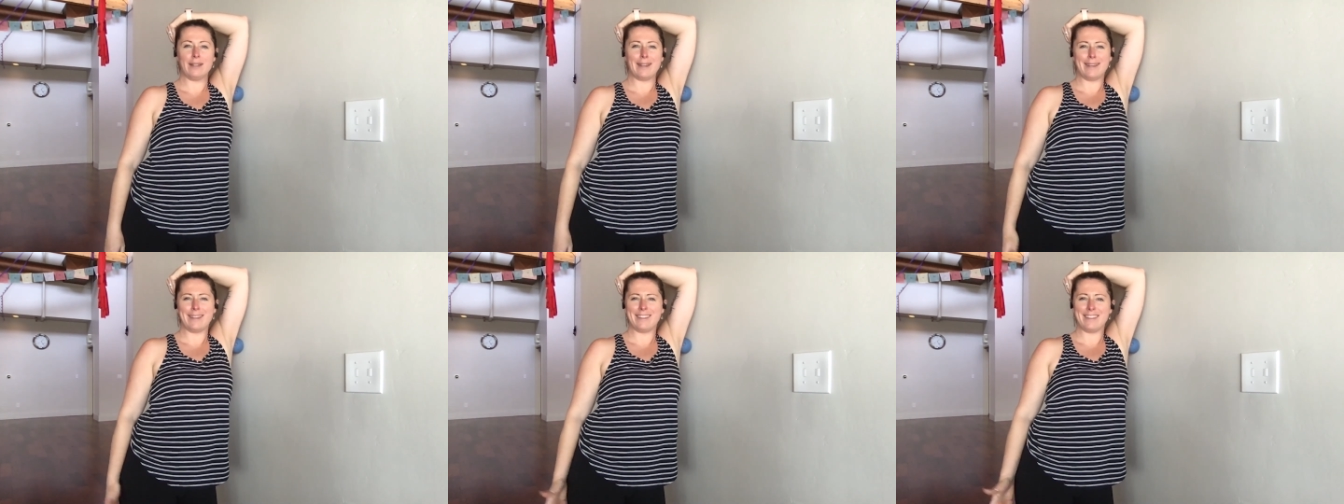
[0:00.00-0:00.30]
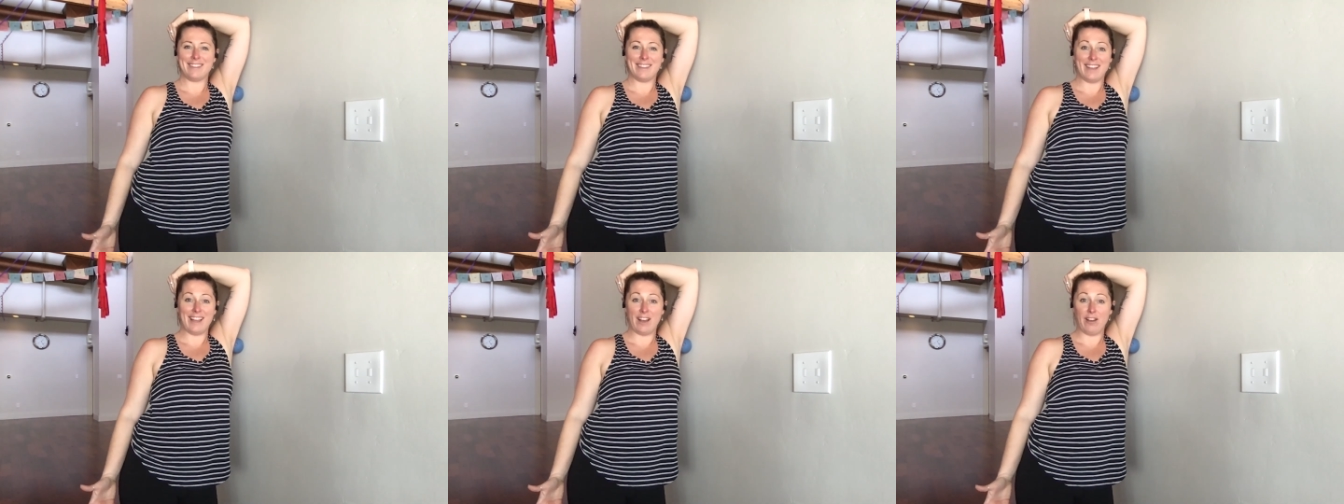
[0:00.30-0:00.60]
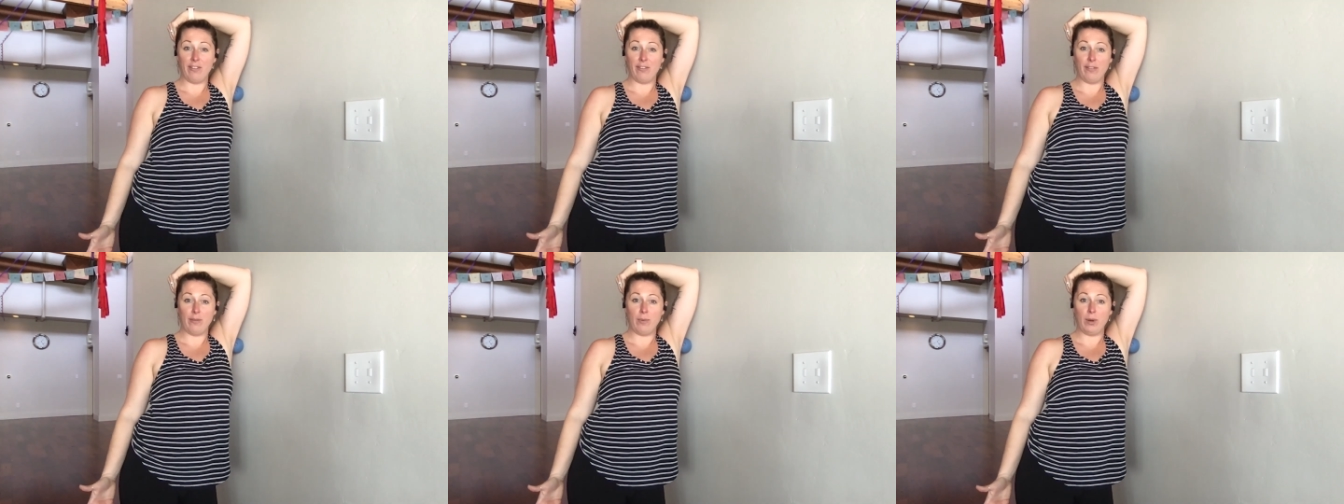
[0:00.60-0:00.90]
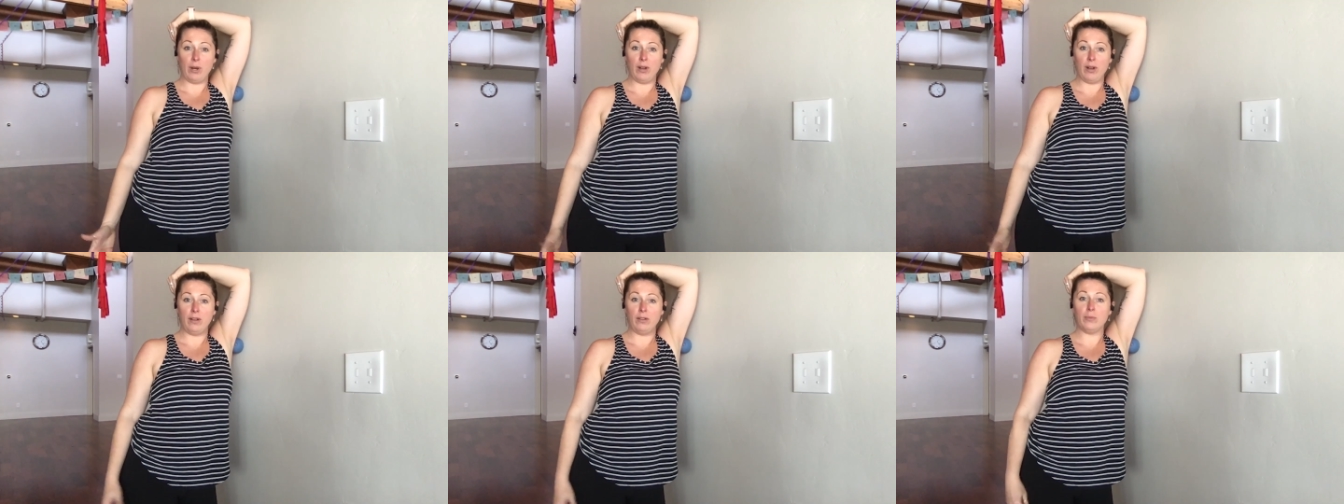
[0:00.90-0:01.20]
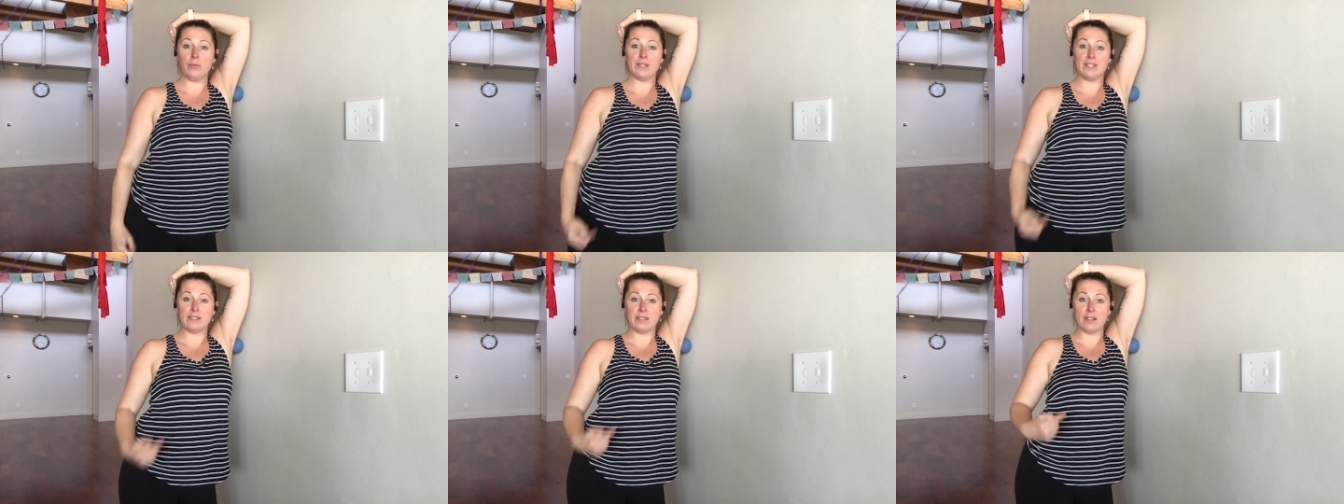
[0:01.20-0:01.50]
like the Alpha
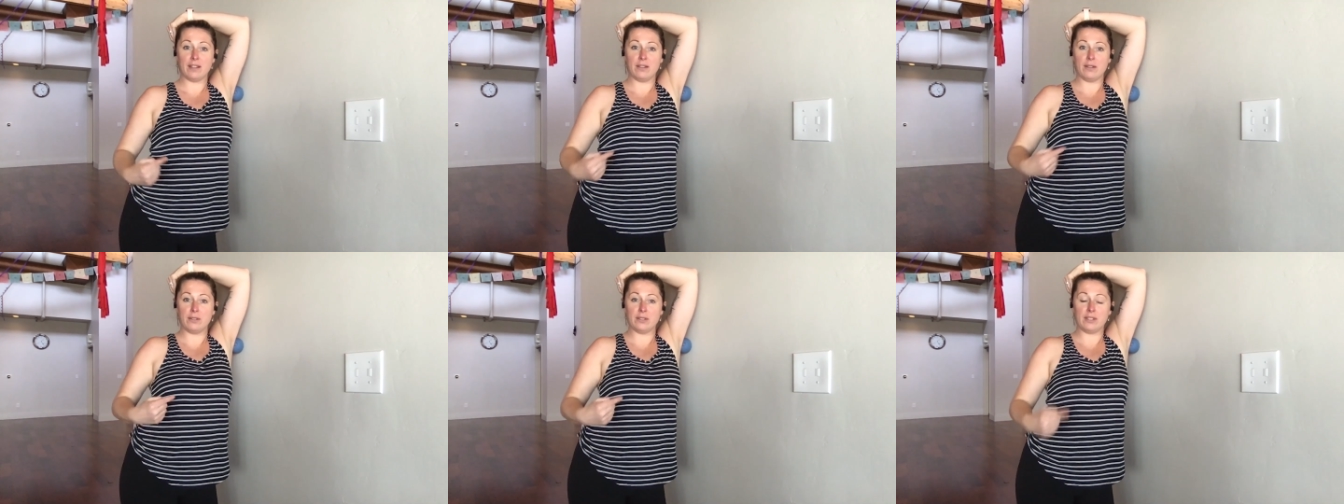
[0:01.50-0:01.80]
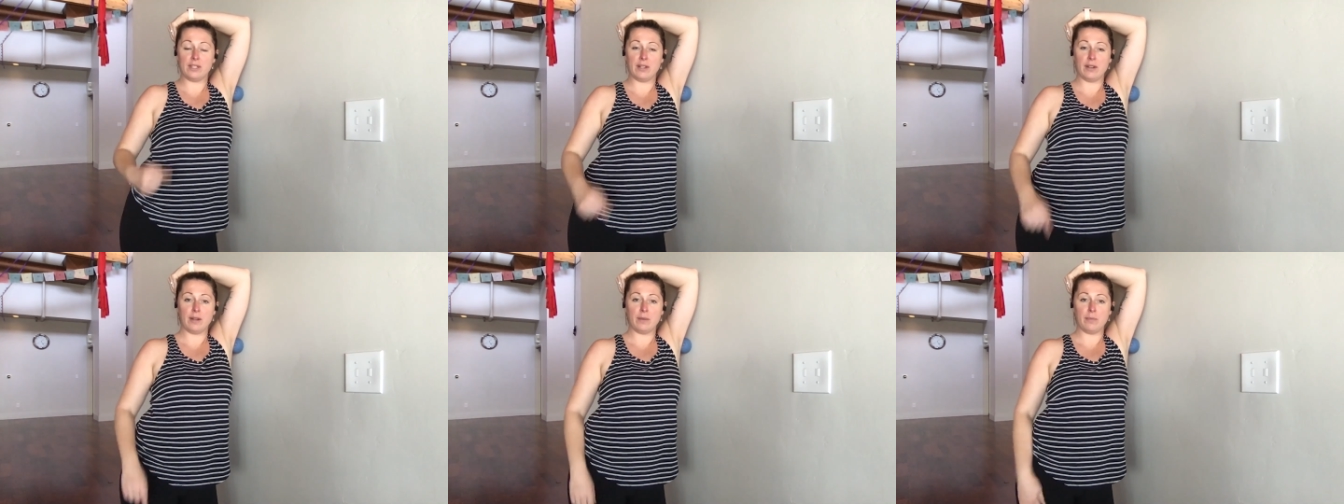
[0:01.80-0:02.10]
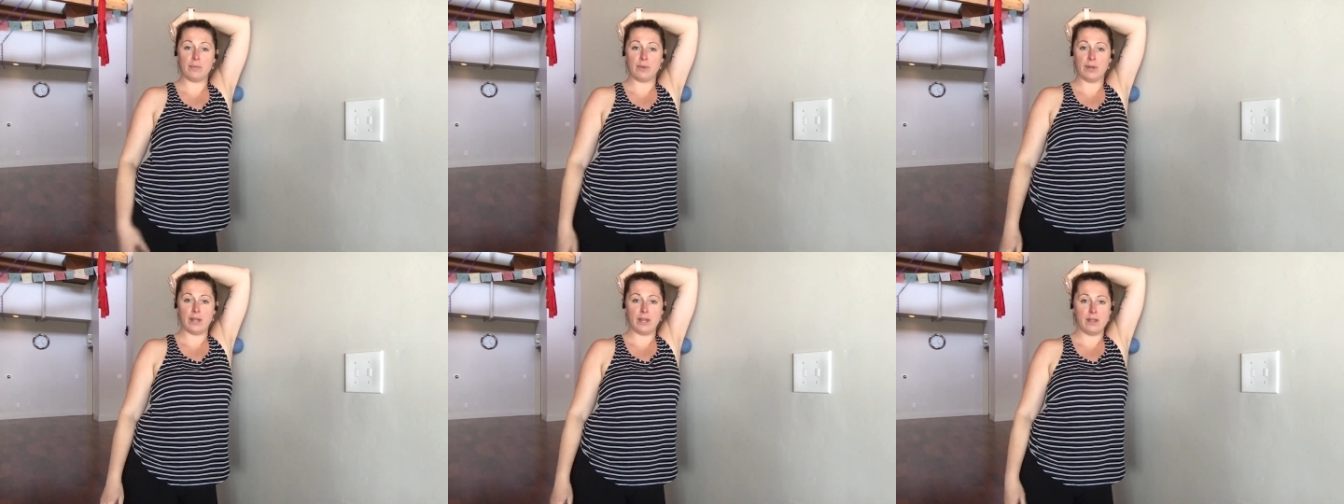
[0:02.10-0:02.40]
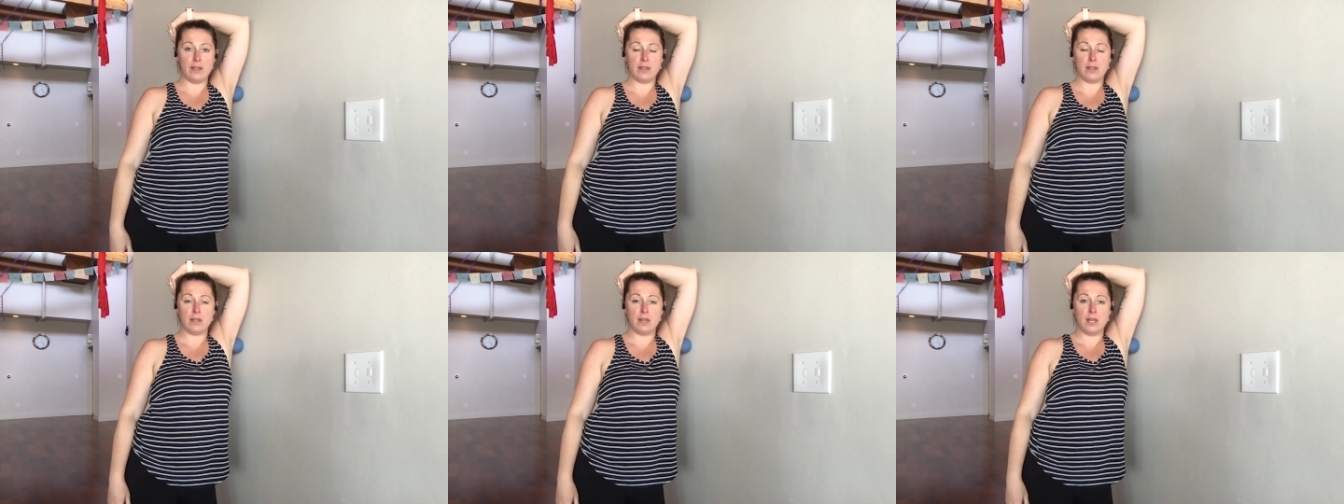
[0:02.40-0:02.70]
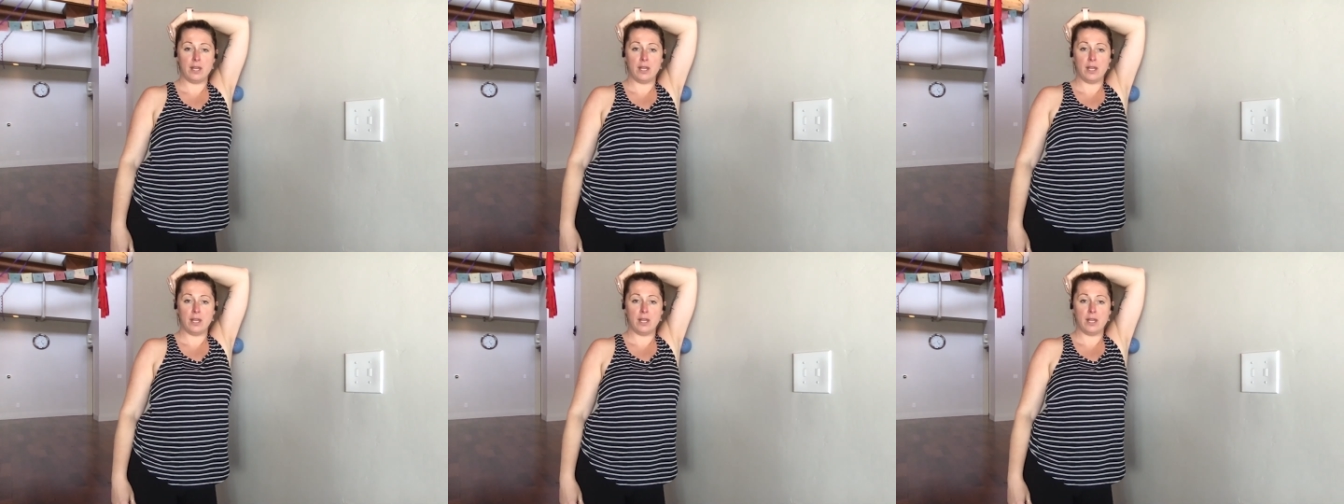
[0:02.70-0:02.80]
ball. We sell those here at Breathe.